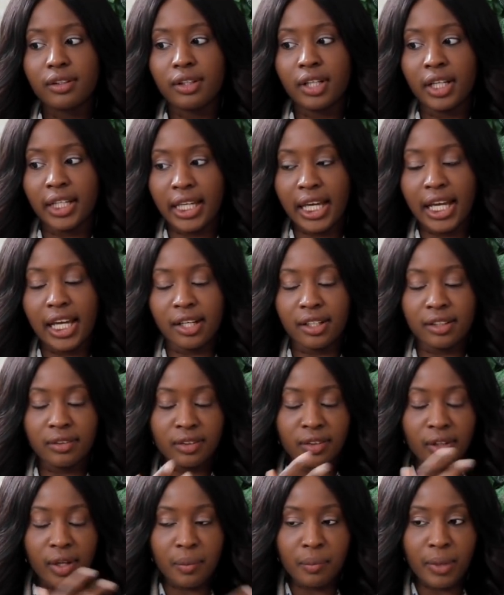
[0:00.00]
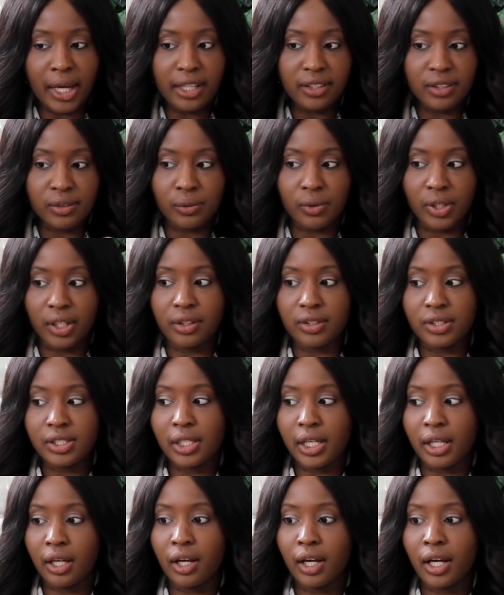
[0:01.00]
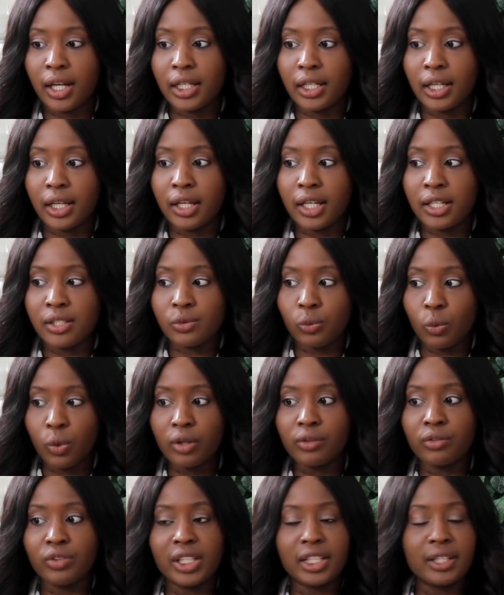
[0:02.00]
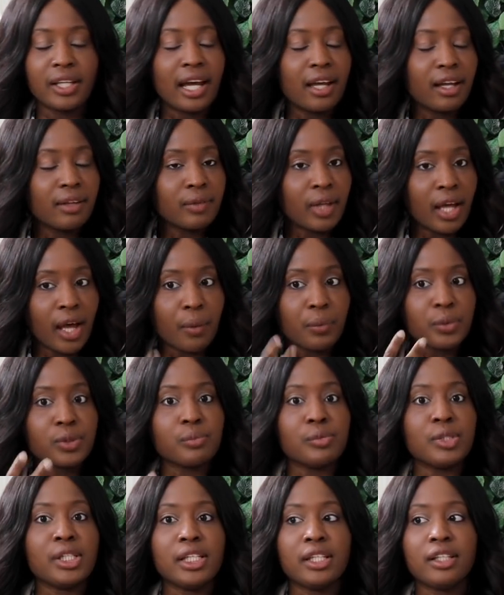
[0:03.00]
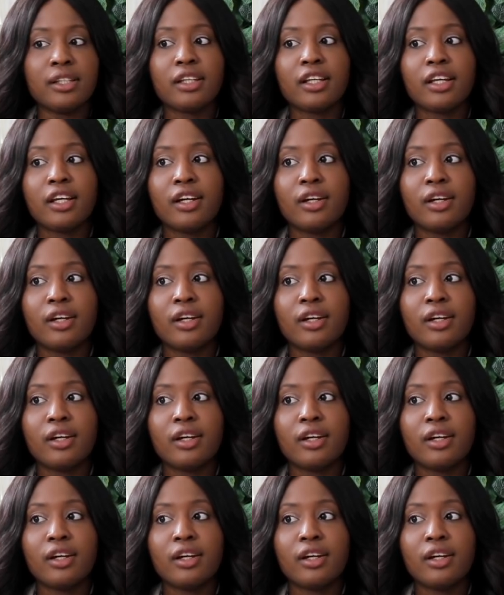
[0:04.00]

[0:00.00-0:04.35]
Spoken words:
again, going back to what I was saying earlier, it's what really helps me